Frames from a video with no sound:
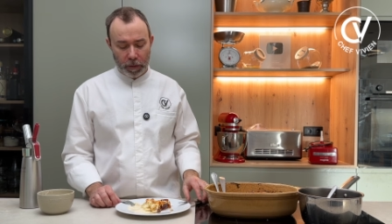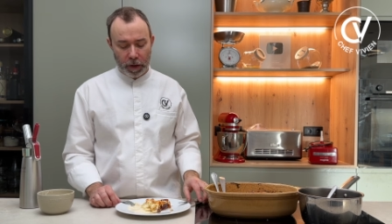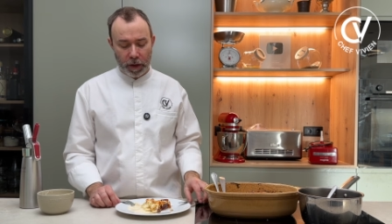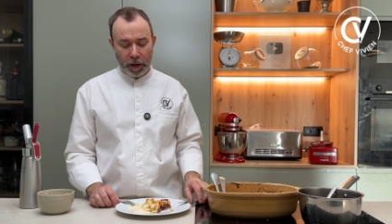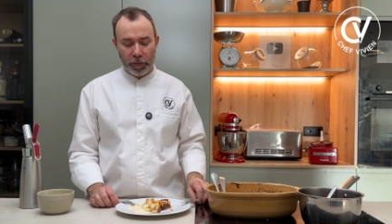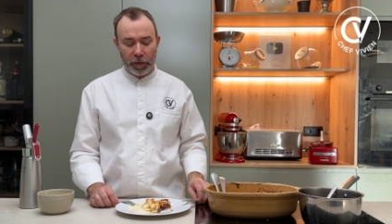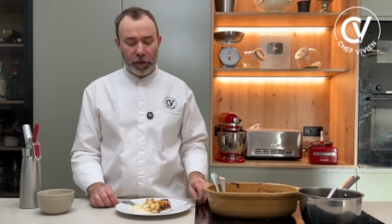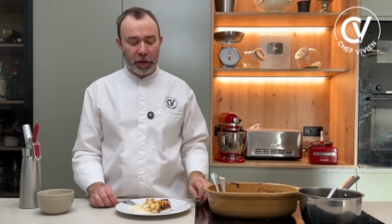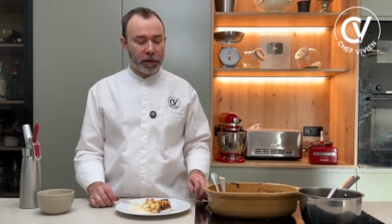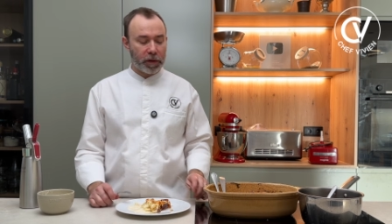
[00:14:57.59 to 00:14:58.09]
I
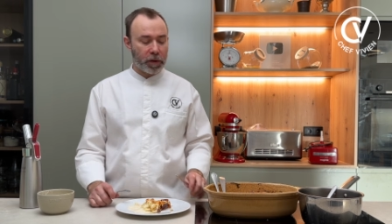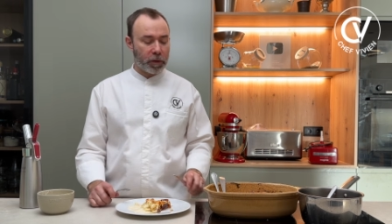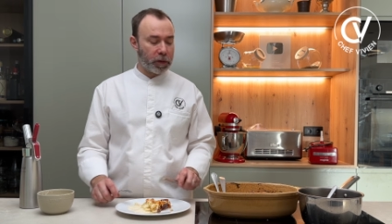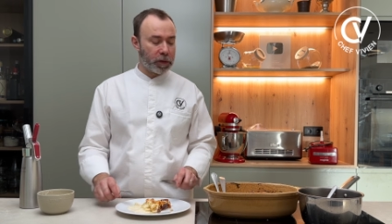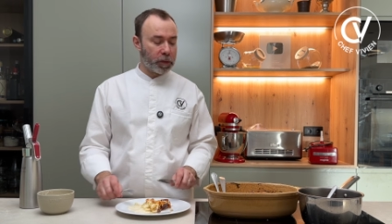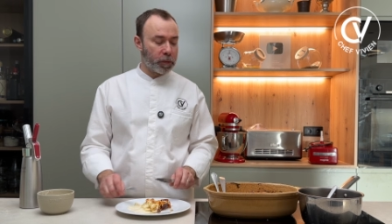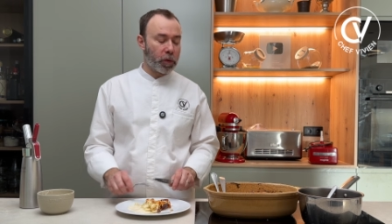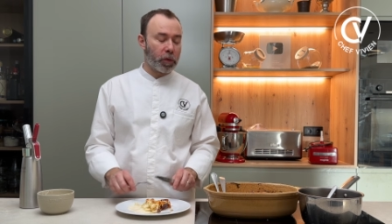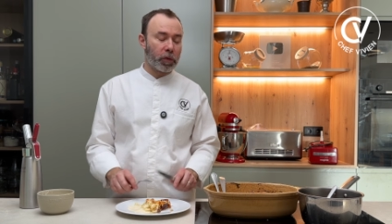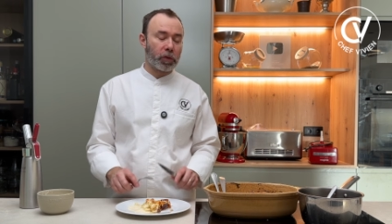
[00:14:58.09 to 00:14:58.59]
think there
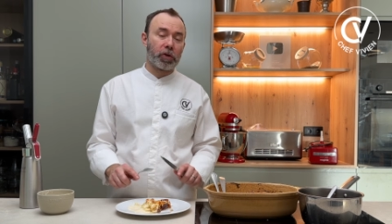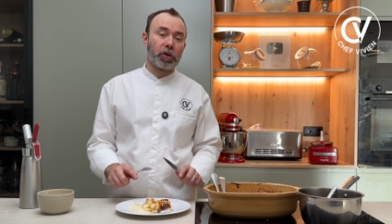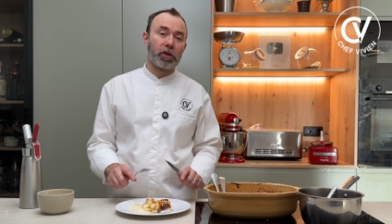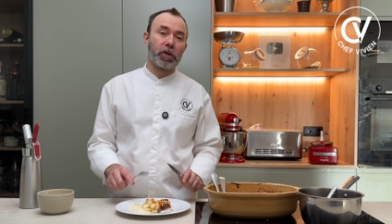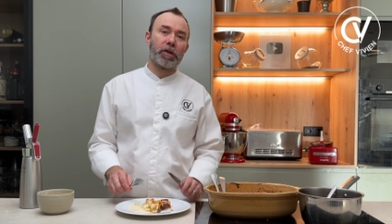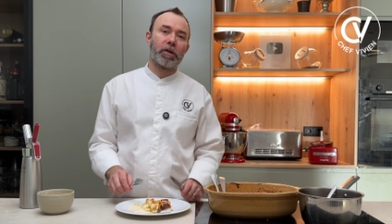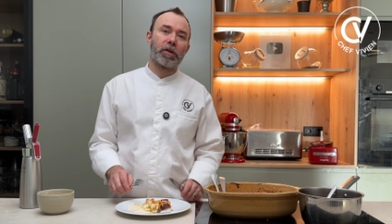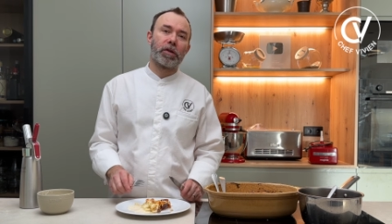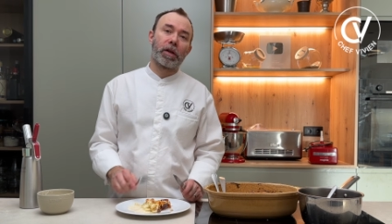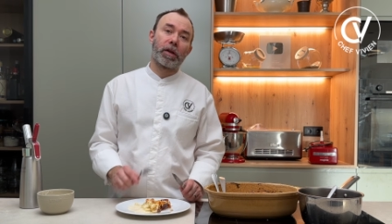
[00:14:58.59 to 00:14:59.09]
is more
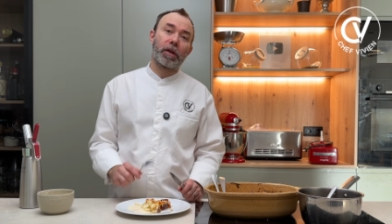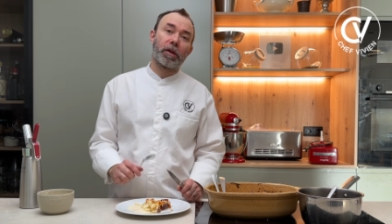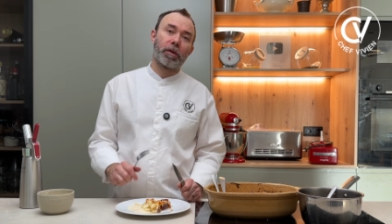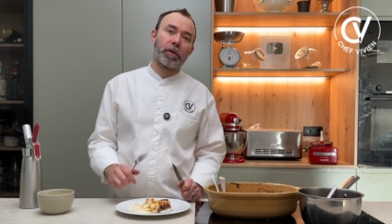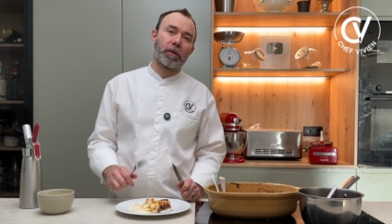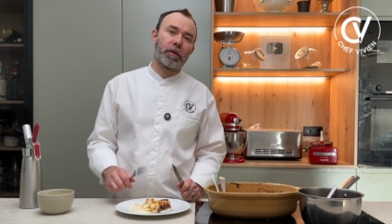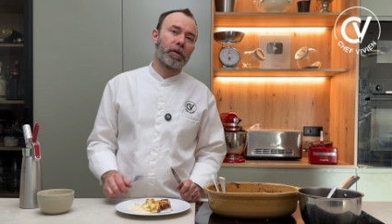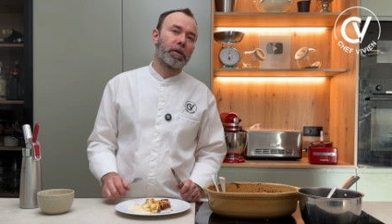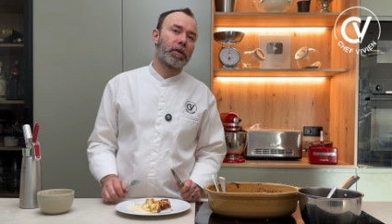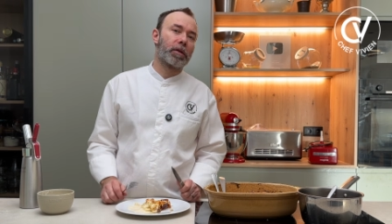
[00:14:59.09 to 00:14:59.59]
cheese
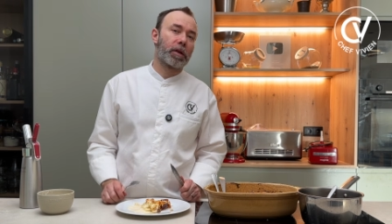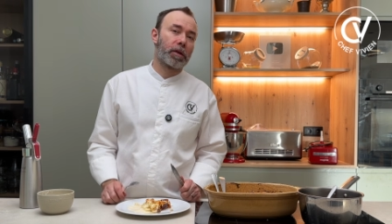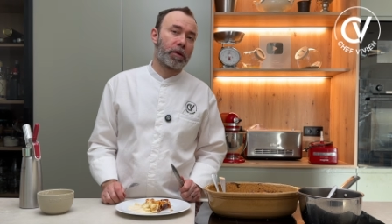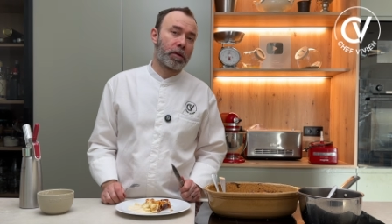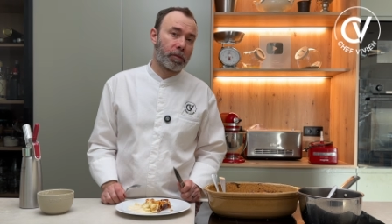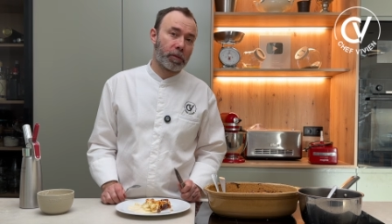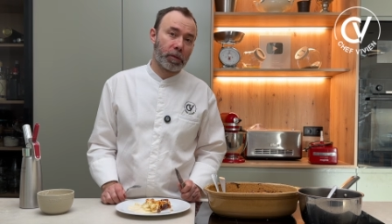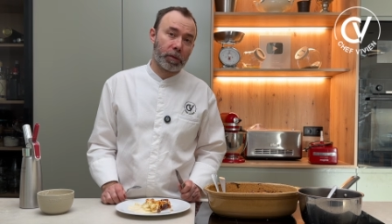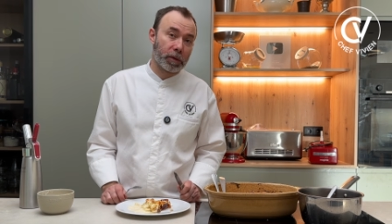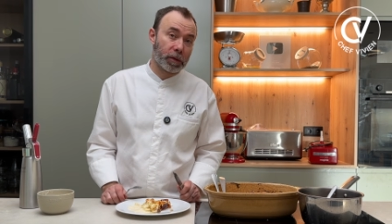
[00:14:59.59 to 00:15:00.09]
than
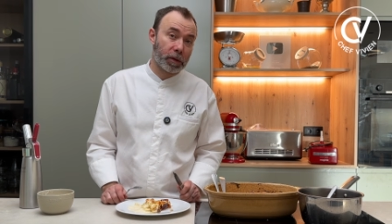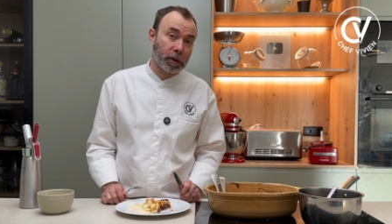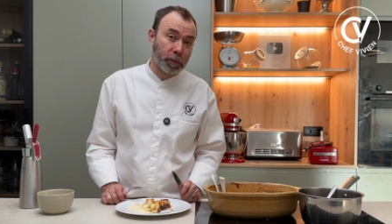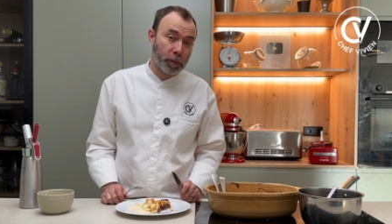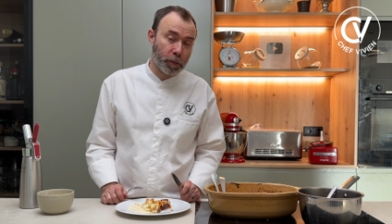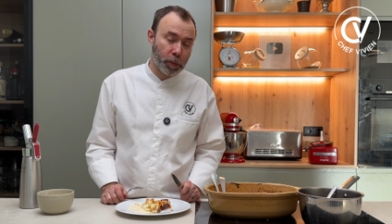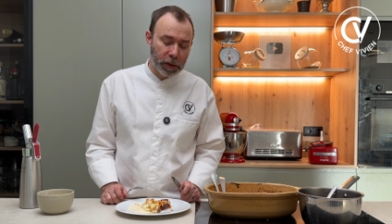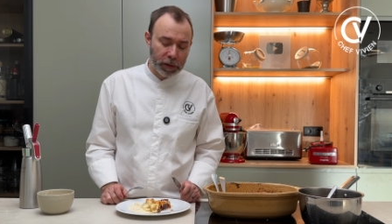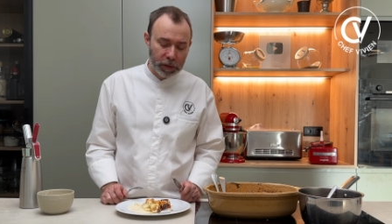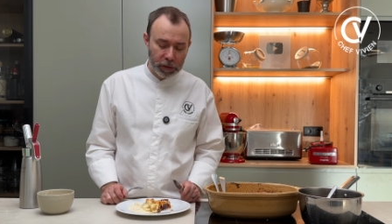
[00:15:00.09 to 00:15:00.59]

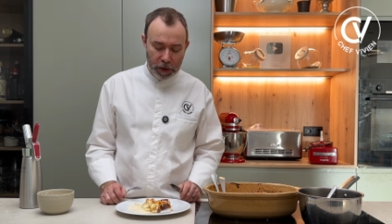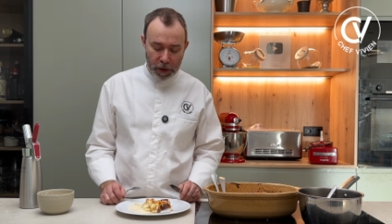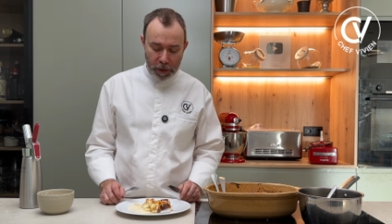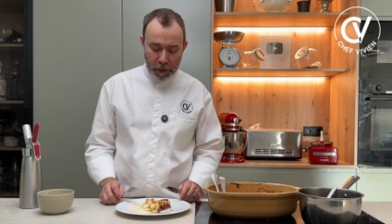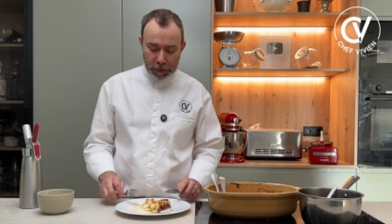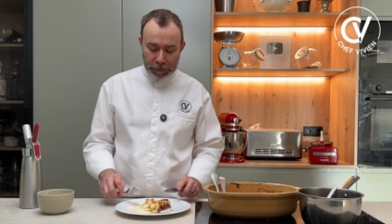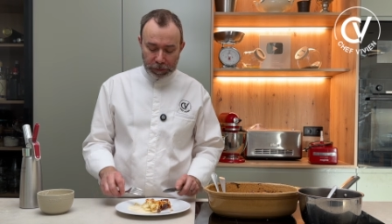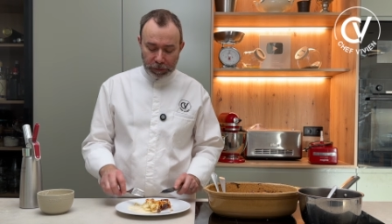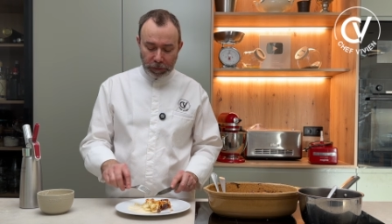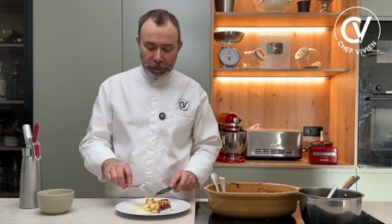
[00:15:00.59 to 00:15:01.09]
pasta
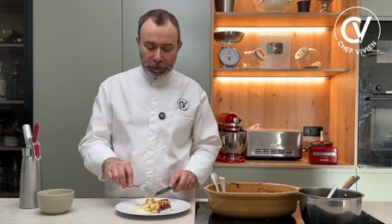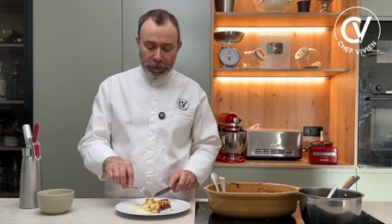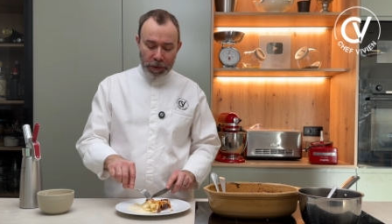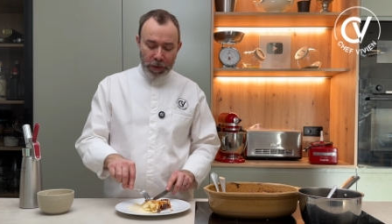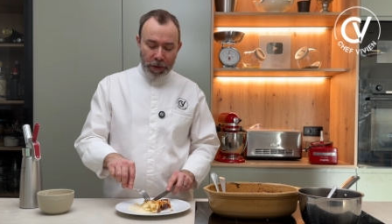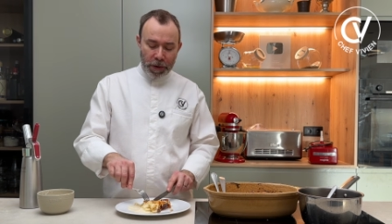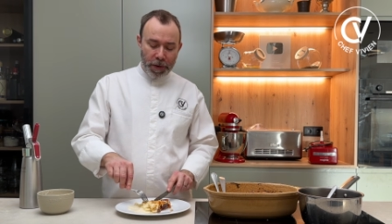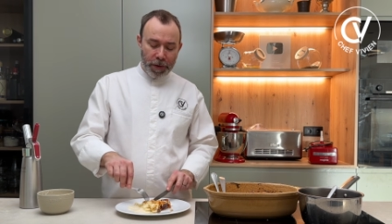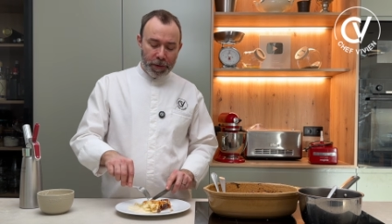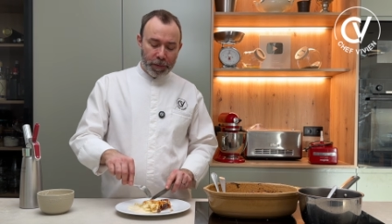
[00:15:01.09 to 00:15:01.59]

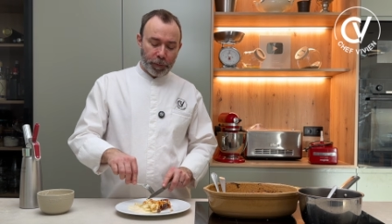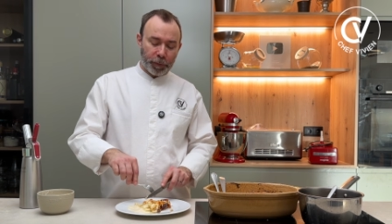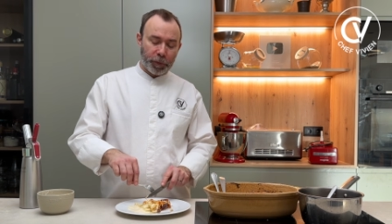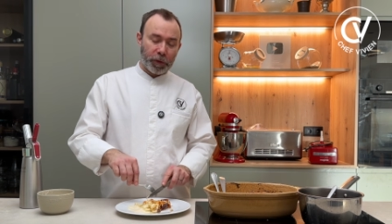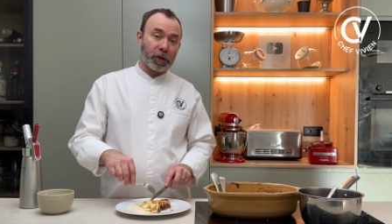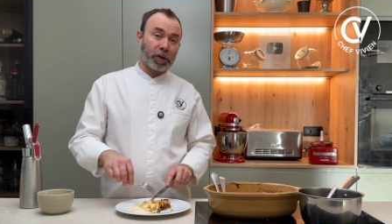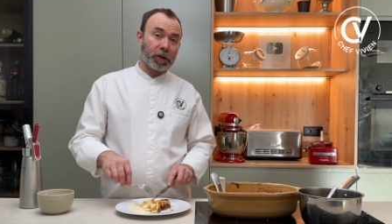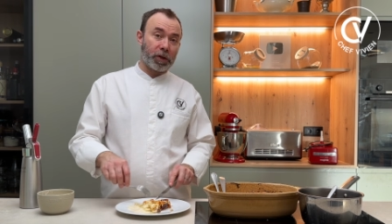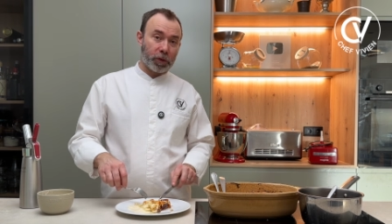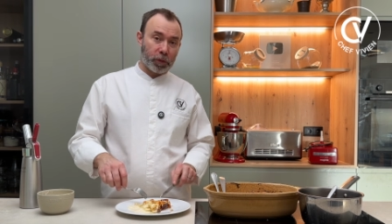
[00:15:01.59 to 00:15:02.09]

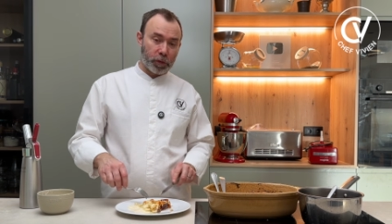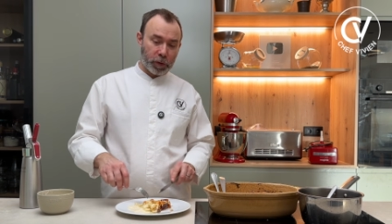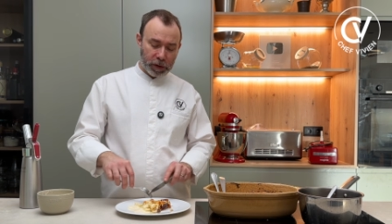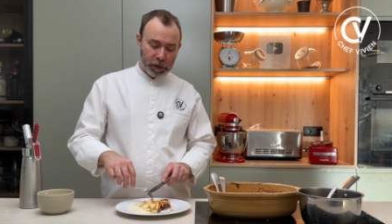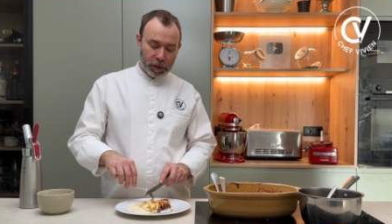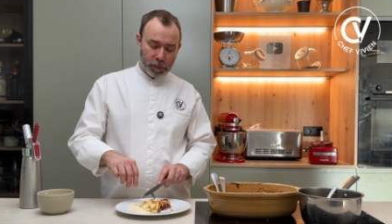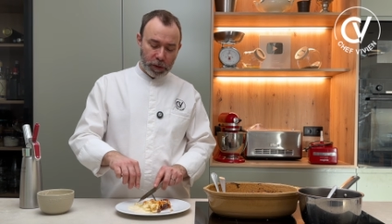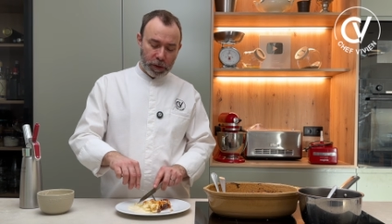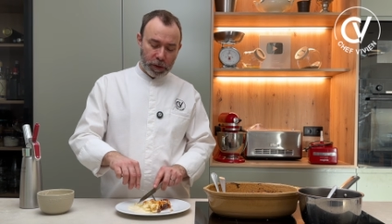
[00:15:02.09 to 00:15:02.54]
in this recipe,